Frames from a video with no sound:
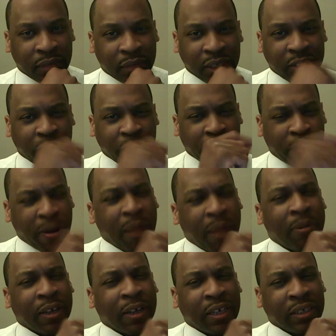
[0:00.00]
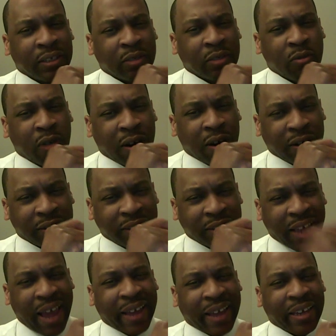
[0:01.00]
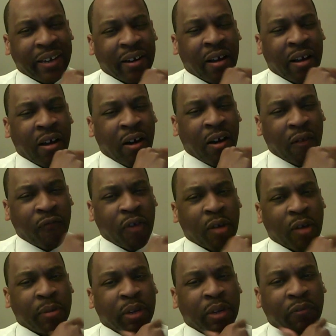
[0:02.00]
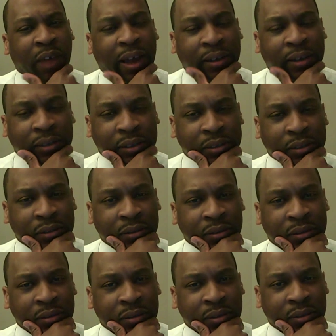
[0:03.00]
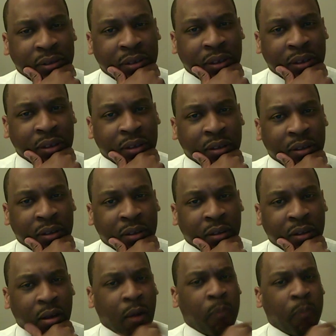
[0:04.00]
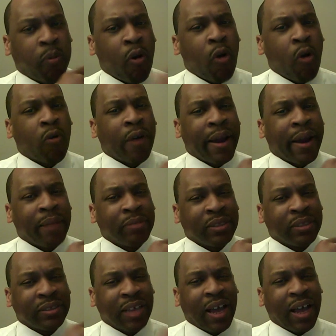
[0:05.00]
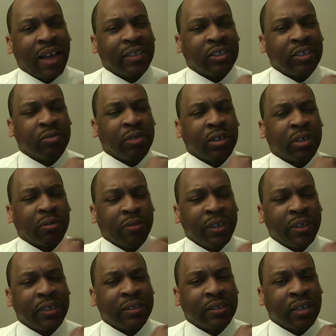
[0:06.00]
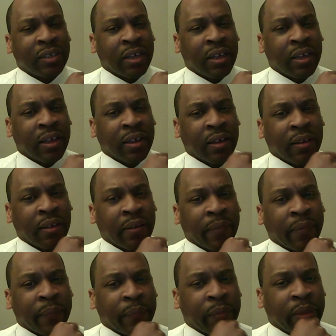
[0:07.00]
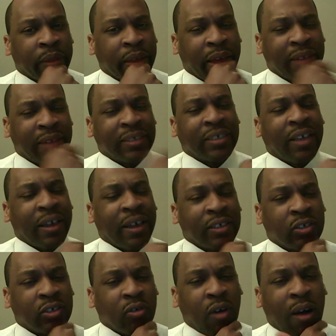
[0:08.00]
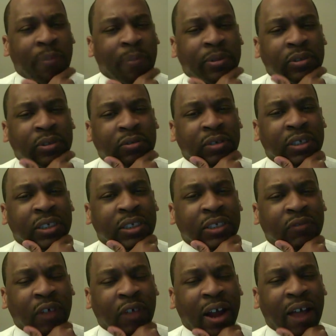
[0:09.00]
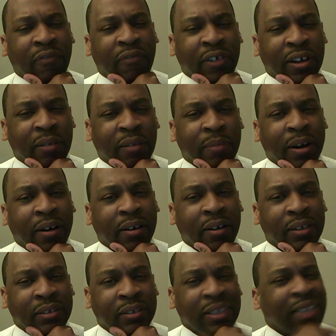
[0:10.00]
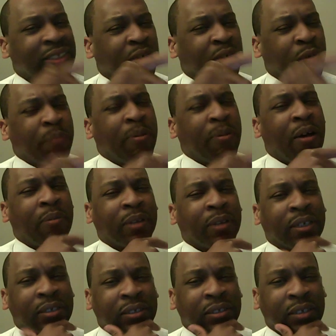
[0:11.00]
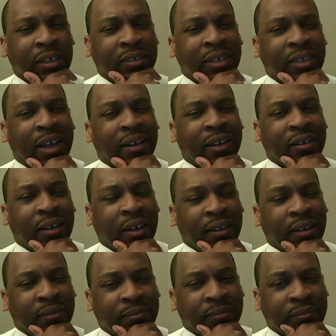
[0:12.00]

It's Republicans who are attacking affirmative action, a program designed to increase educational opportunities for African Americans. That's the Republicans attacking that.